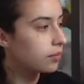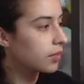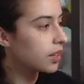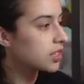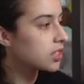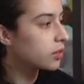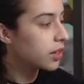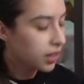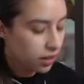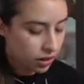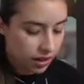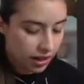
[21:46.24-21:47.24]
So
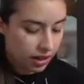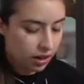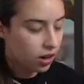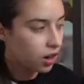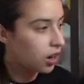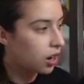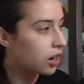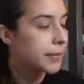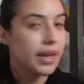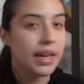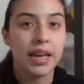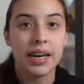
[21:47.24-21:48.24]
here
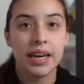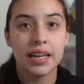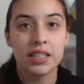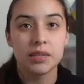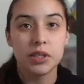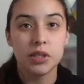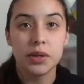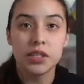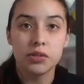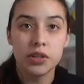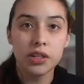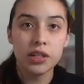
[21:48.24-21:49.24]
in between
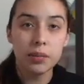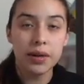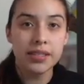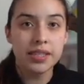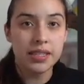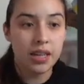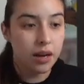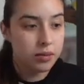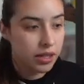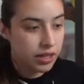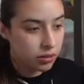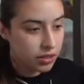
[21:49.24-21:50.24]
two curly braces and
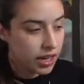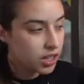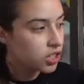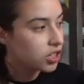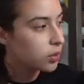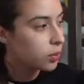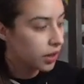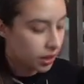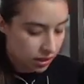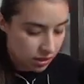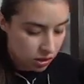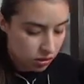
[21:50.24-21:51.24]
object notation, we're going
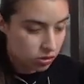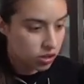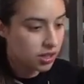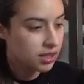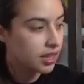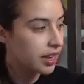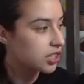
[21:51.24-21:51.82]
to do just that.